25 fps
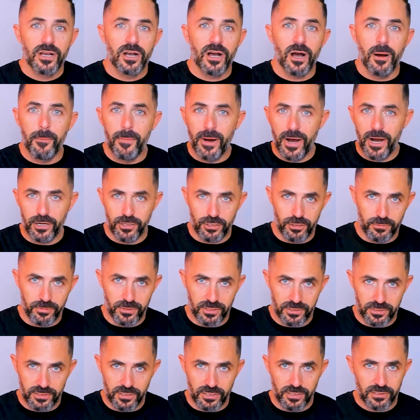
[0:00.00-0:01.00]
about your
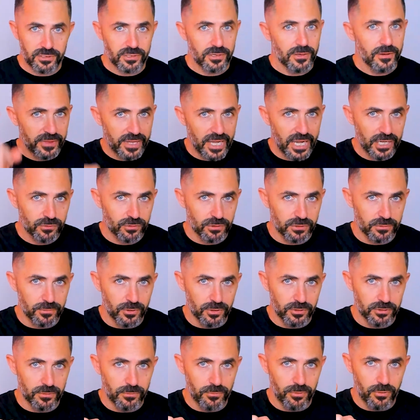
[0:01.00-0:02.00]
business. That's what's
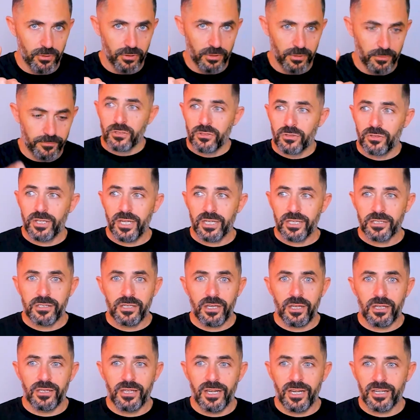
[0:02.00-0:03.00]
most important. So that's
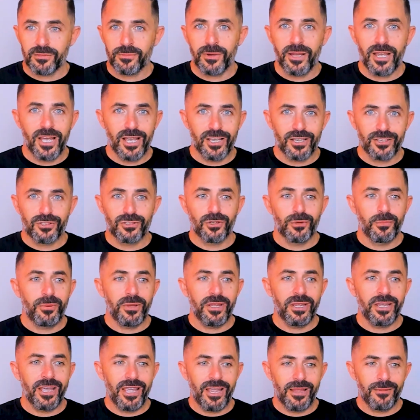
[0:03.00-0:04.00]
it. That's my SOP
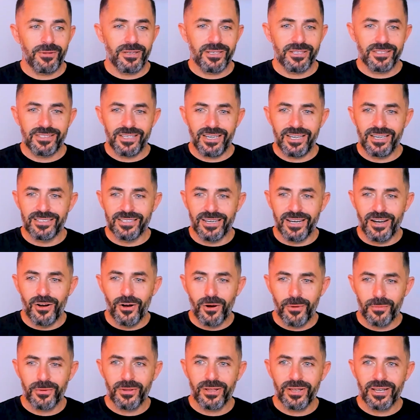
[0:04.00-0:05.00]
ABCs. I
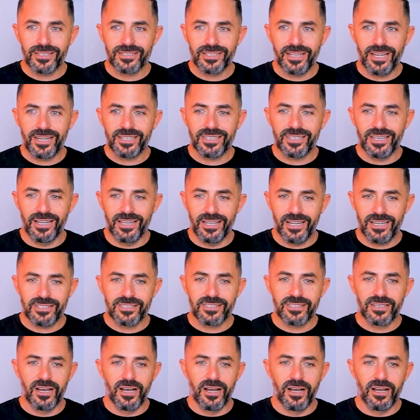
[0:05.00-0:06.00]
hope you guys like that.
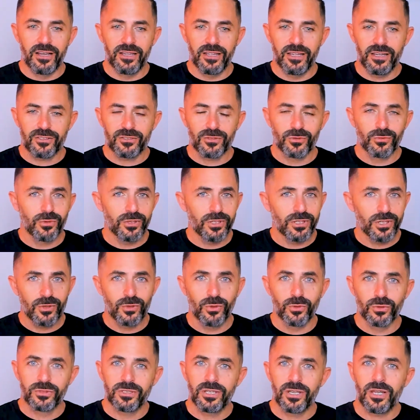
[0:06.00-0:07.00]
That's a really
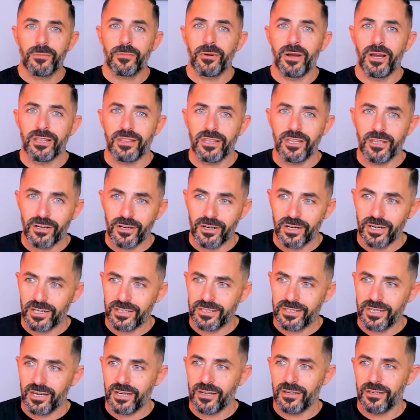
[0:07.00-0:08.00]
cool tip. I think you're going
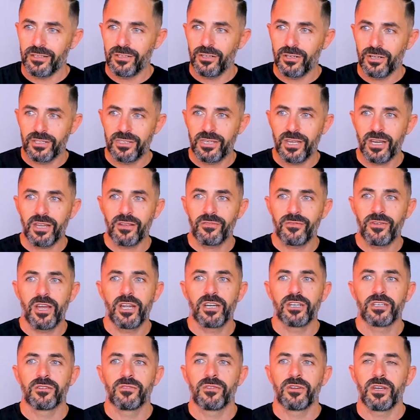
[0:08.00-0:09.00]
to take it. You could take
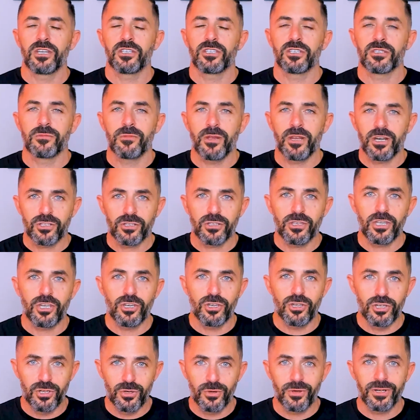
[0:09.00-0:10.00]
advantage of it. Just make sure that
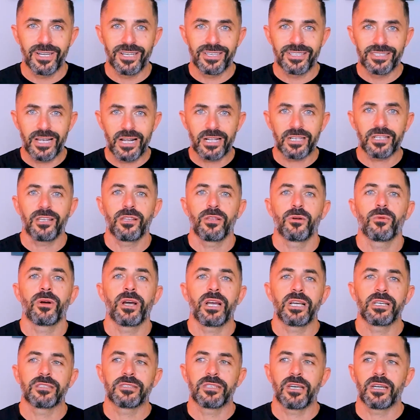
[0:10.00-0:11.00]
you do it exactly the
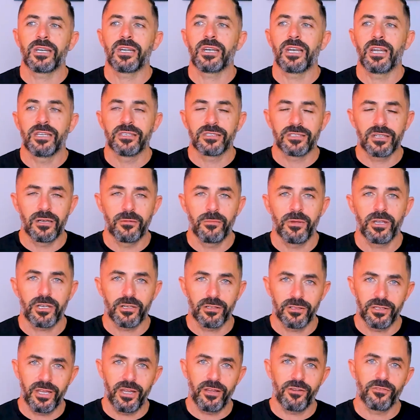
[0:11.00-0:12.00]
way I said it, and it's going to
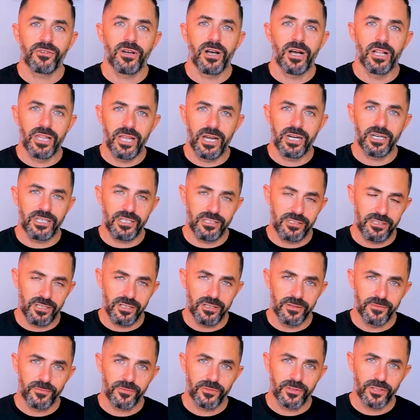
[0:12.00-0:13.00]
make your life a lot
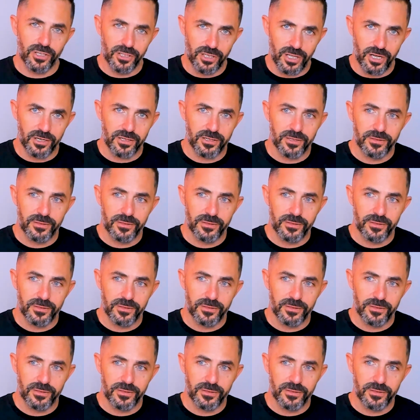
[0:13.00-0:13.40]
easier. Good luck.